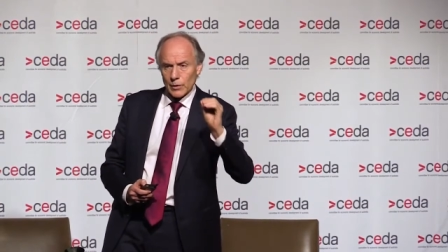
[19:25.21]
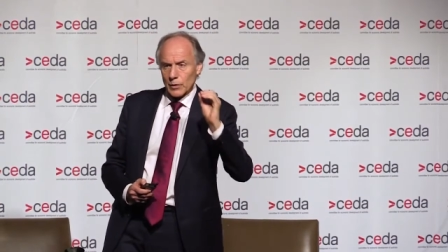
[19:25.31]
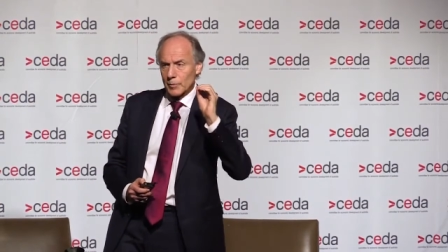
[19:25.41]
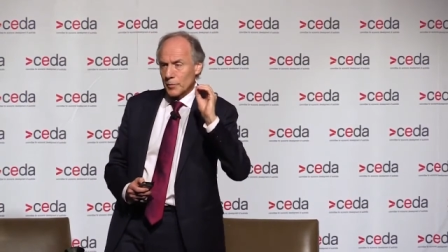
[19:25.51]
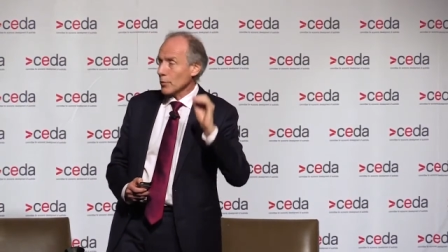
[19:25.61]

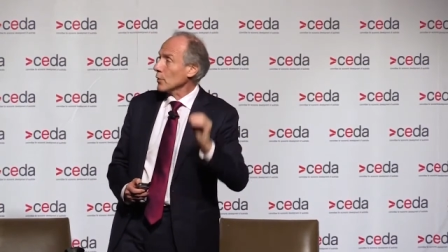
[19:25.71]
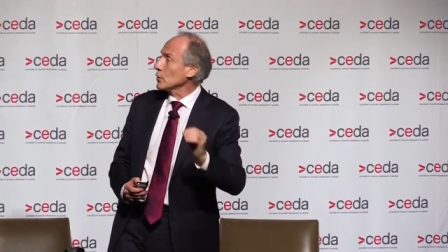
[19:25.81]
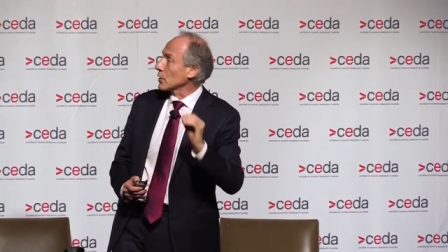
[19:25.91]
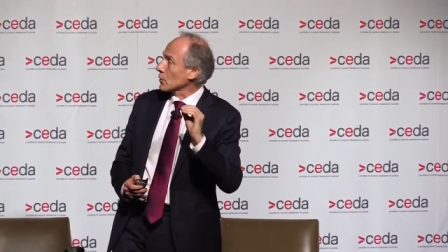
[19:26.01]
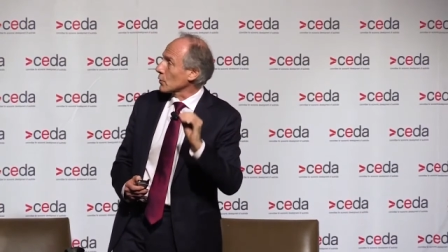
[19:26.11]
There's a
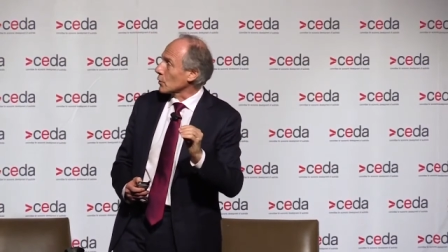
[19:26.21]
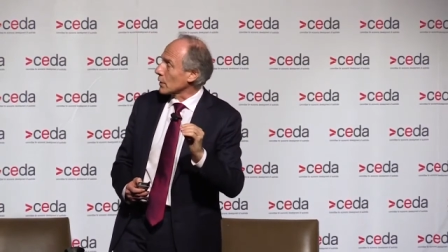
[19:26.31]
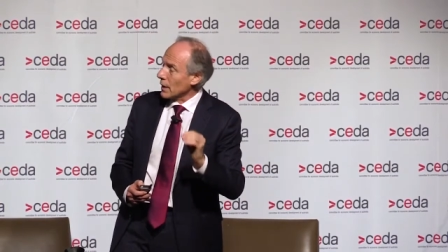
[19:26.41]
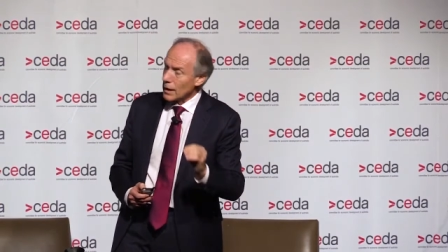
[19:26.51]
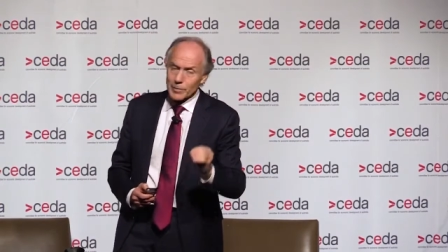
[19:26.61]
project
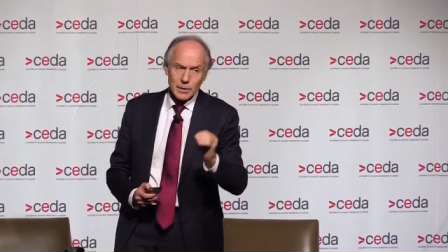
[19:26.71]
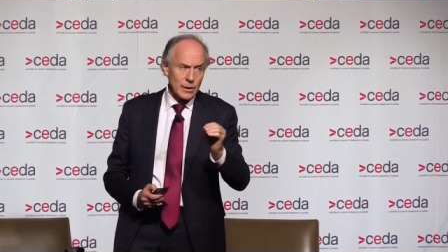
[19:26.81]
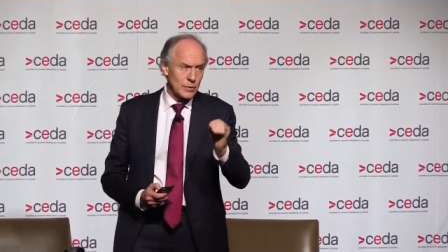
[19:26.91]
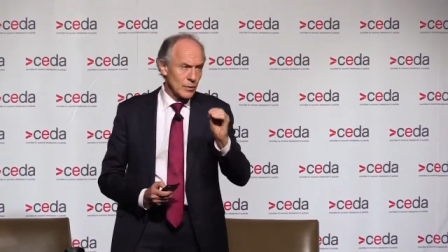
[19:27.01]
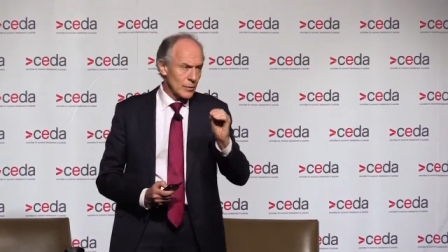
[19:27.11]
called CarbonNet